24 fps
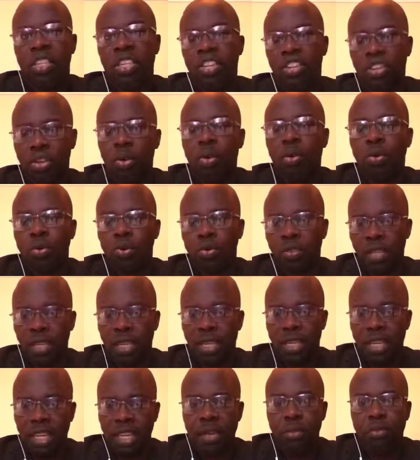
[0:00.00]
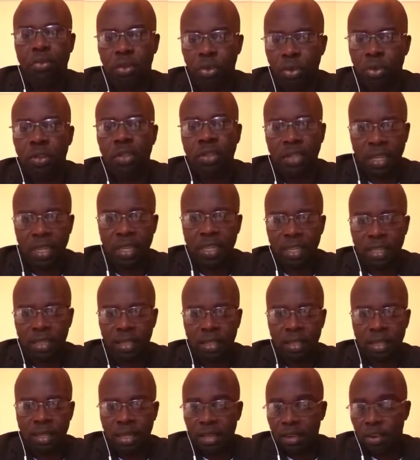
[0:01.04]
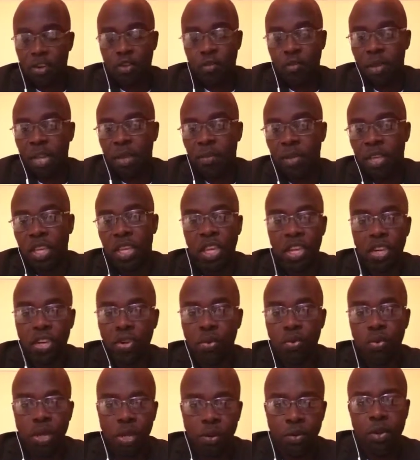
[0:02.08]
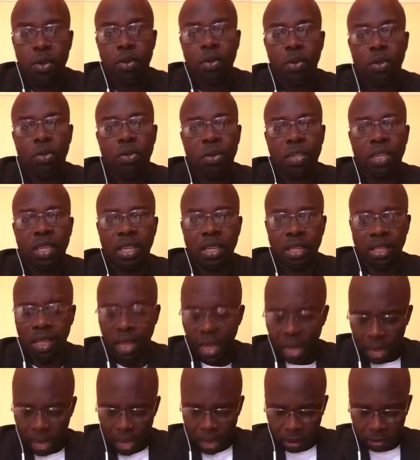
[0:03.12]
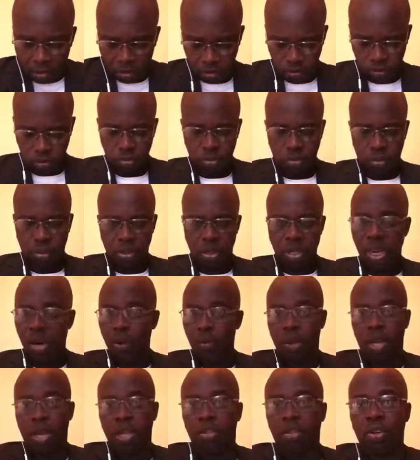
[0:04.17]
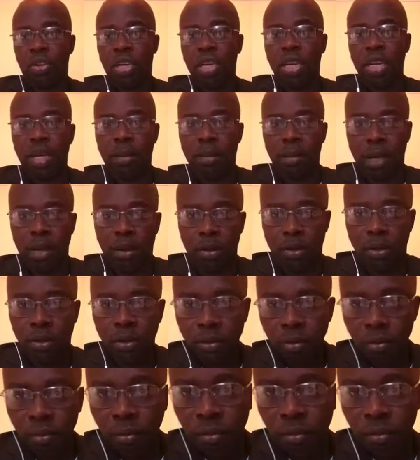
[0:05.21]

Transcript: he knows that they will not touch it, or maybe he knew they were going to touch it. Now, we are talking about